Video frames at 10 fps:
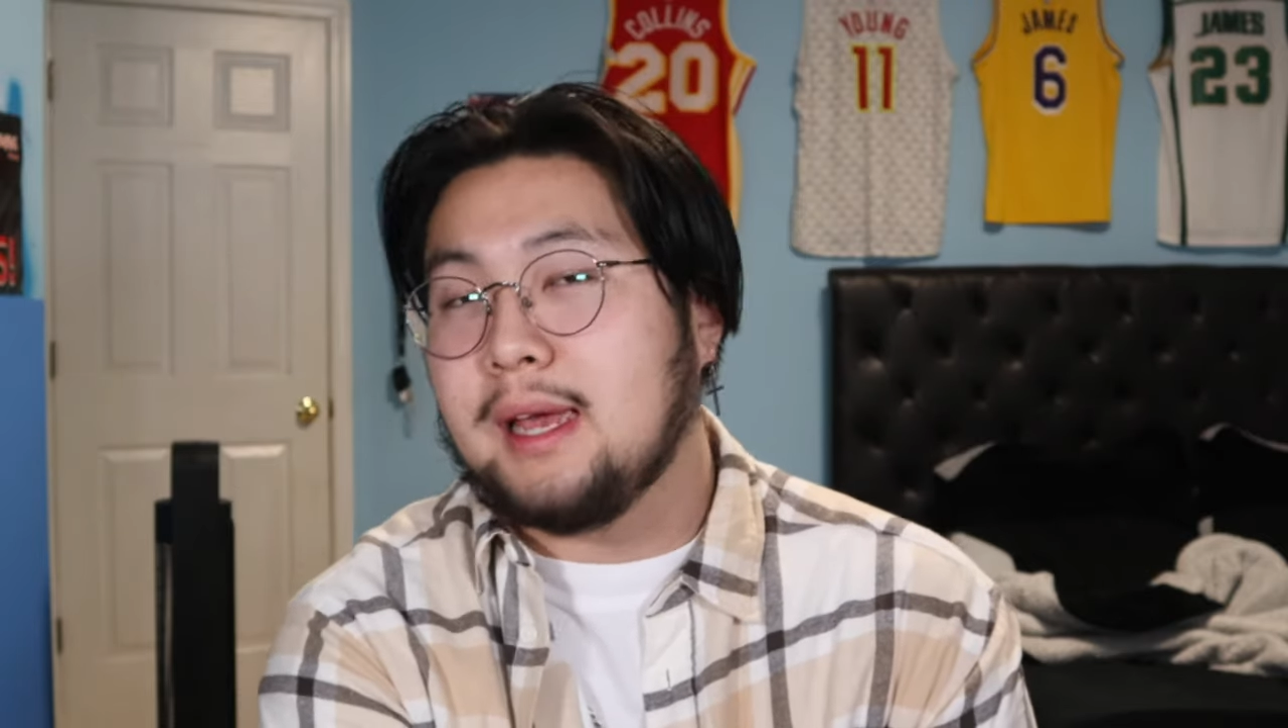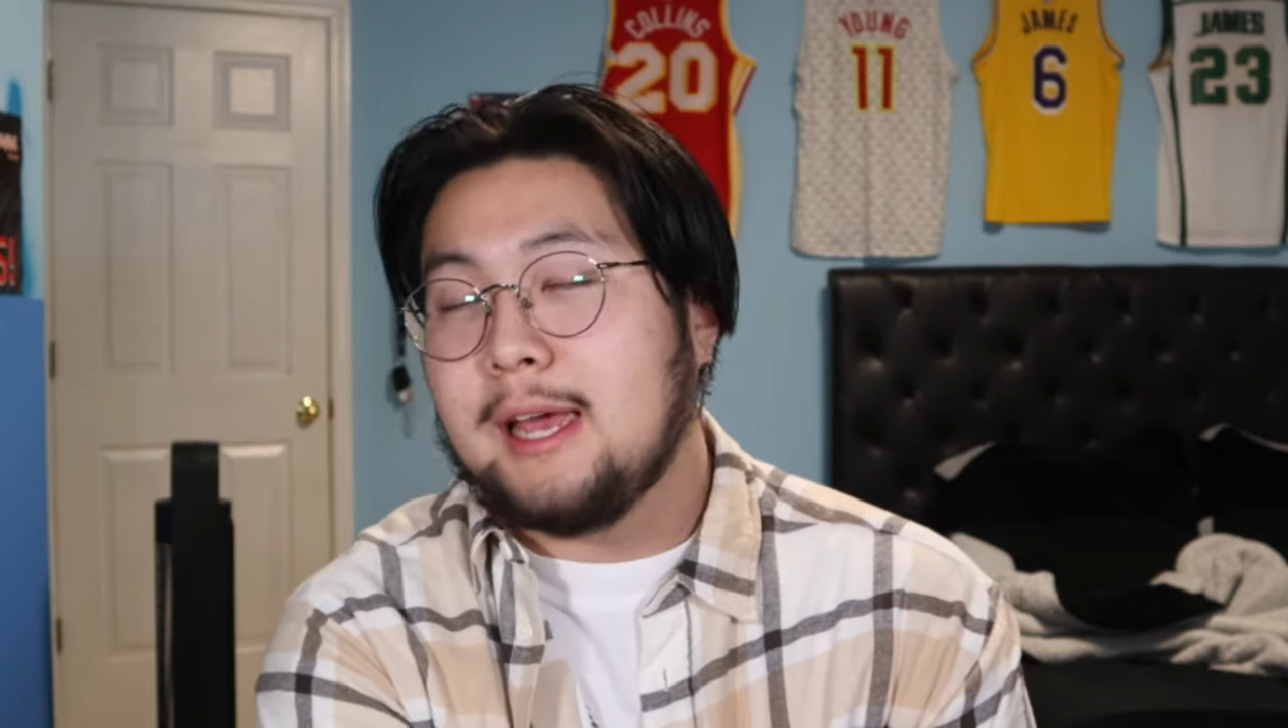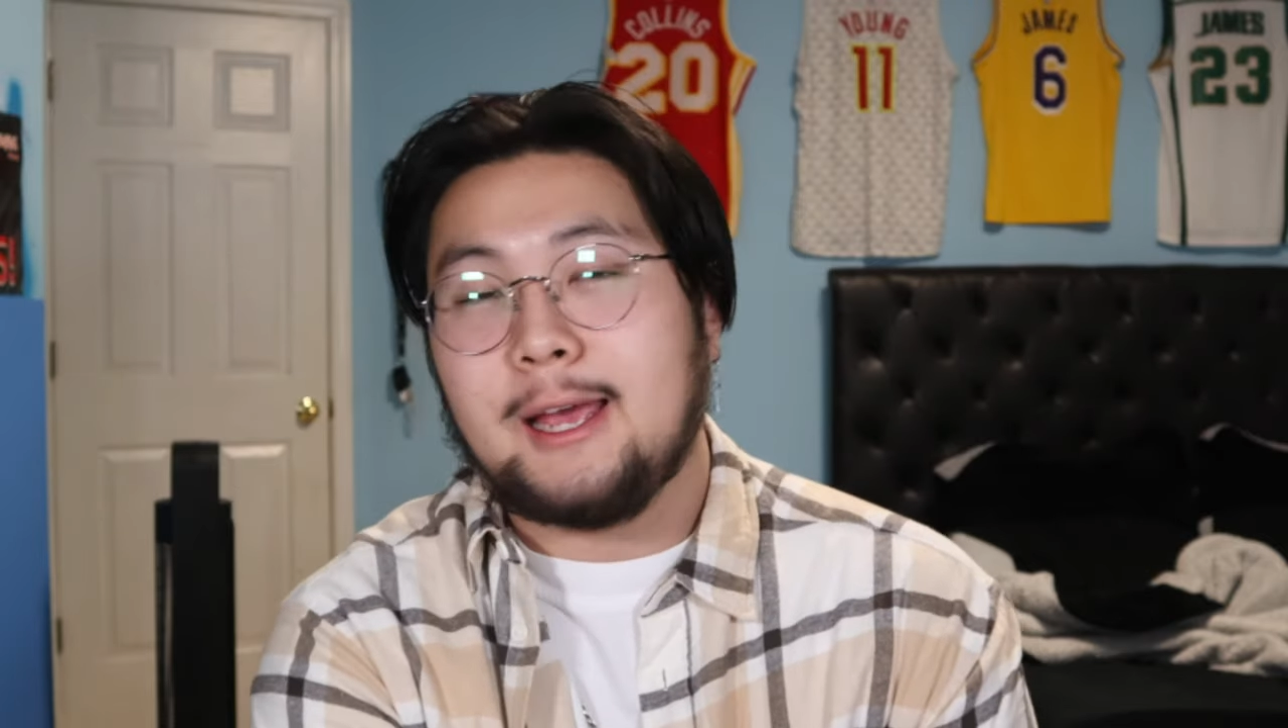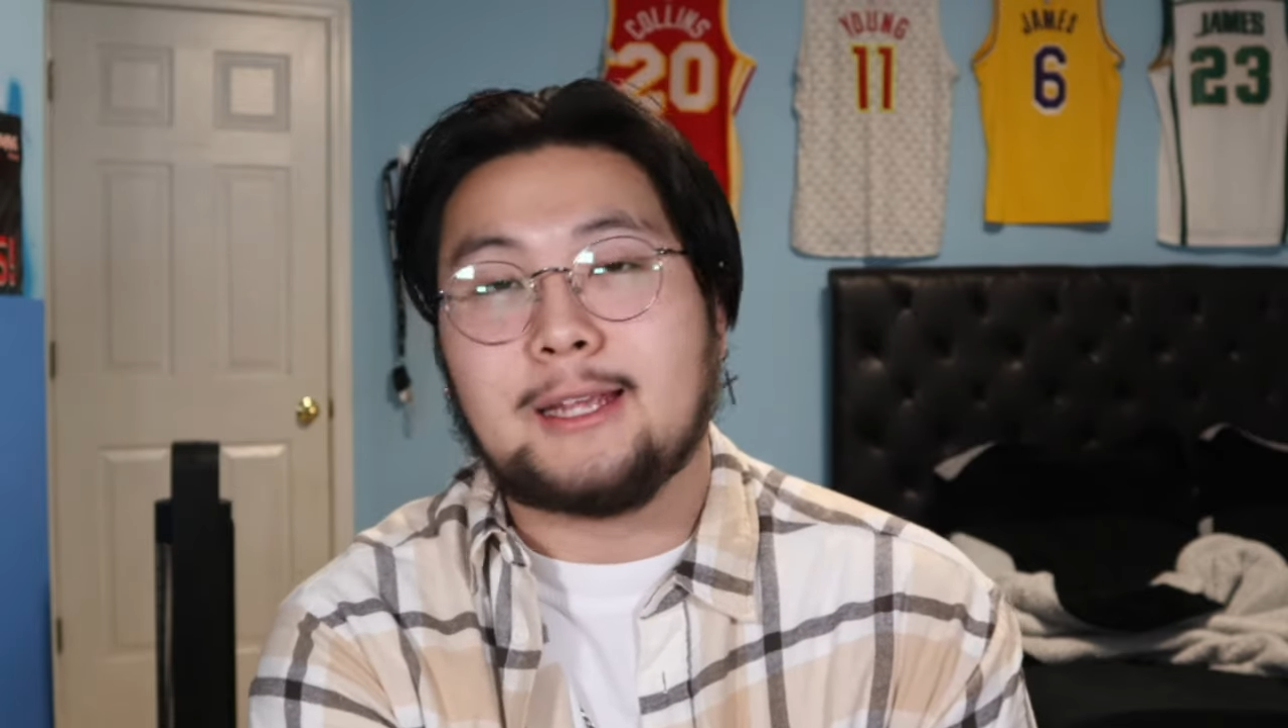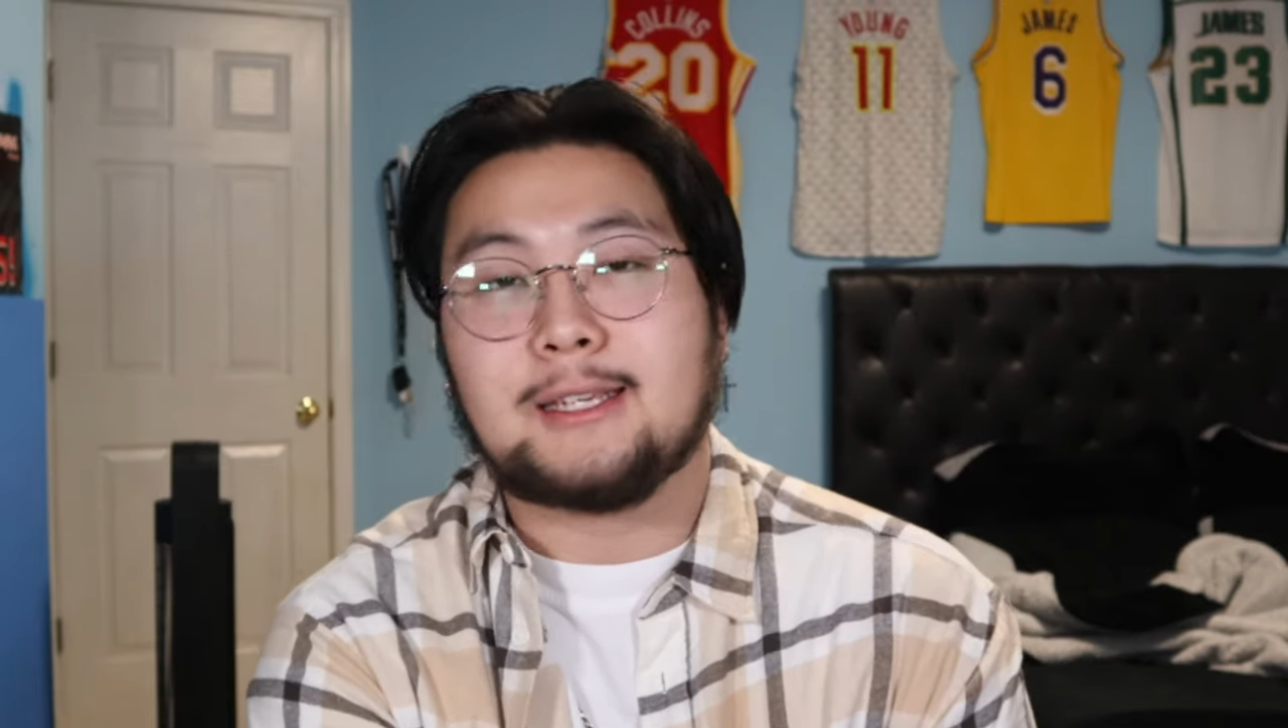
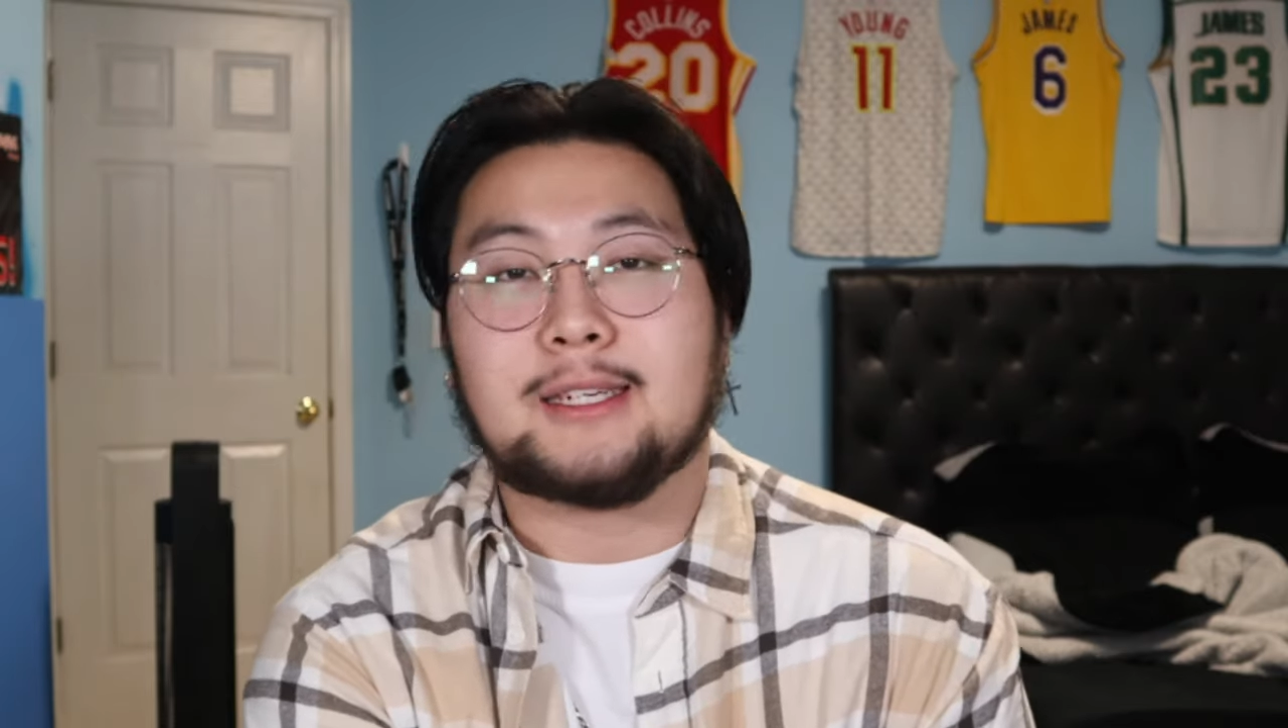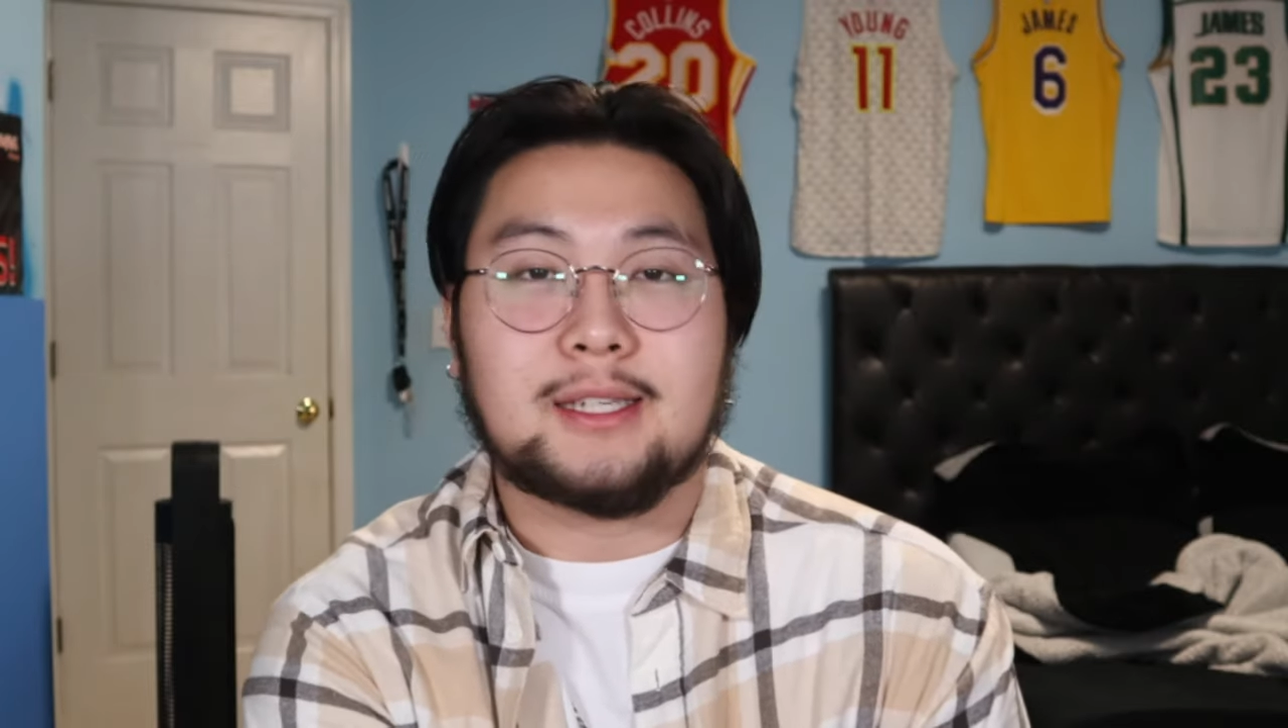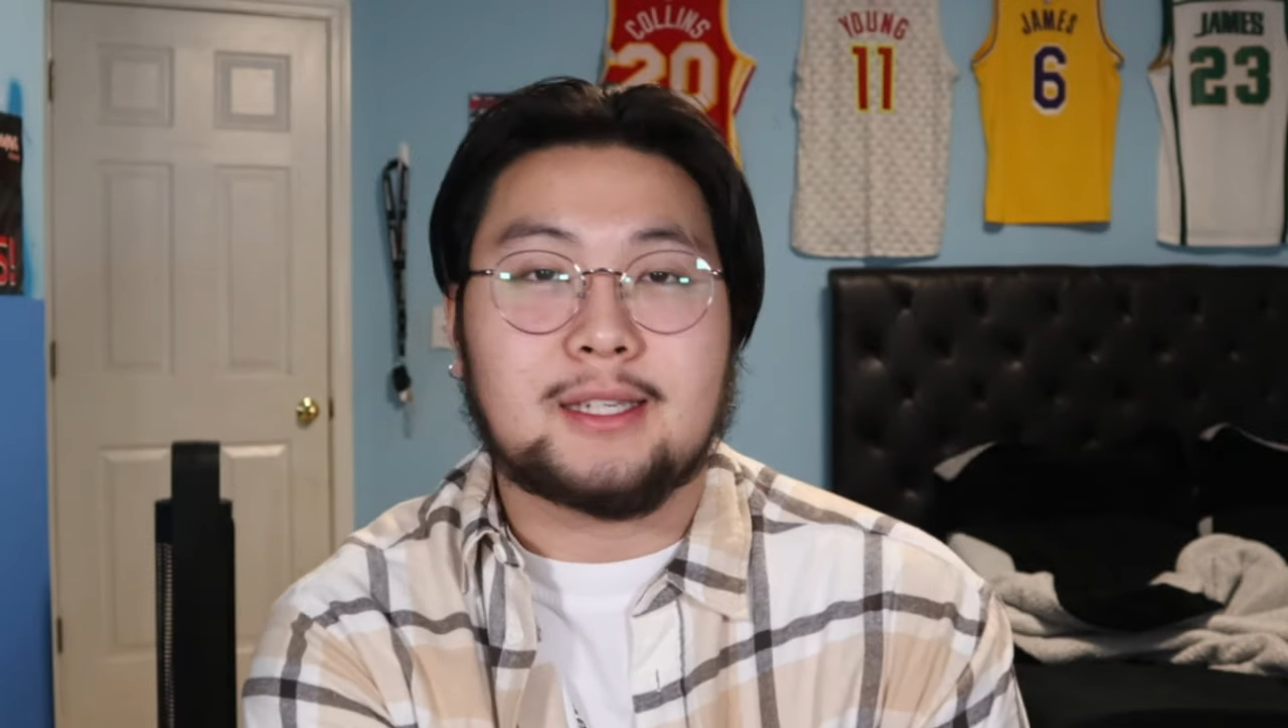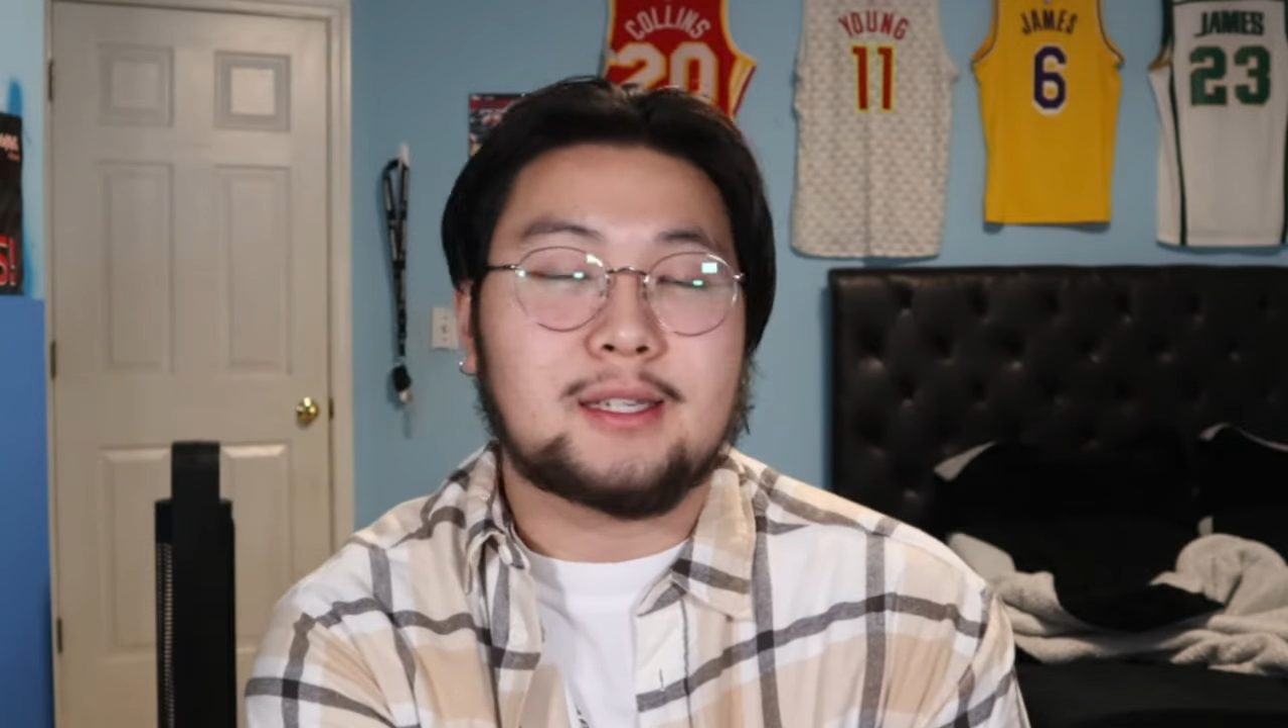is consistently